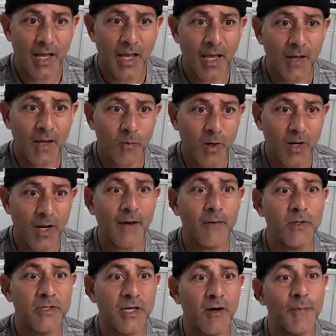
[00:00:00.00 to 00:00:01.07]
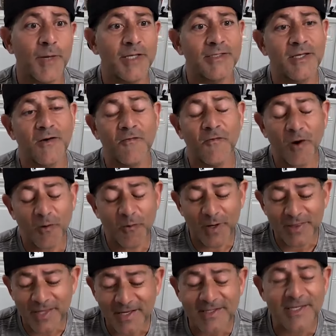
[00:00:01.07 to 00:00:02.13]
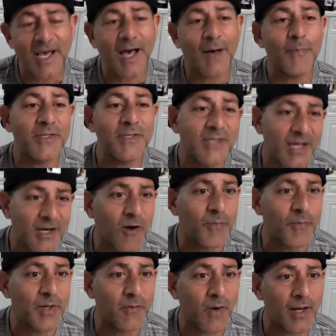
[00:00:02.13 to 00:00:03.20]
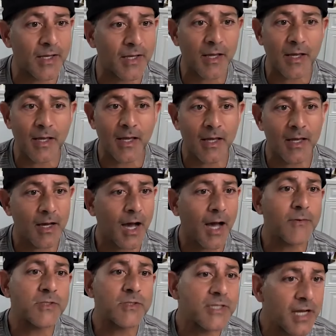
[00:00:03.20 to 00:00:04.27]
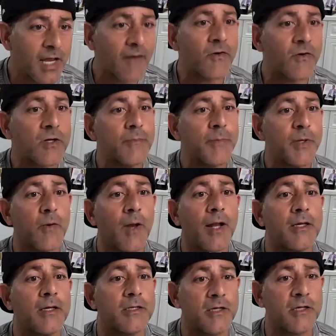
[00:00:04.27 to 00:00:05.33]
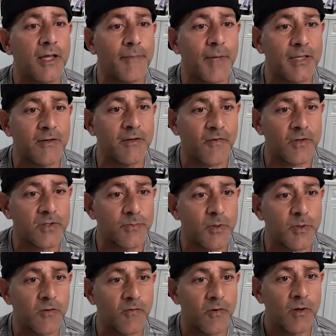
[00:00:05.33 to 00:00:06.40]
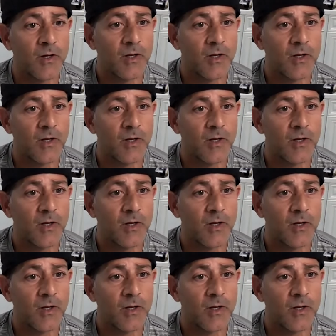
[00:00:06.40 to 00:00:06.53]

And when I would tell myself, well, when this happens, then I'll be ready. I was never going to be ready until I made the first move.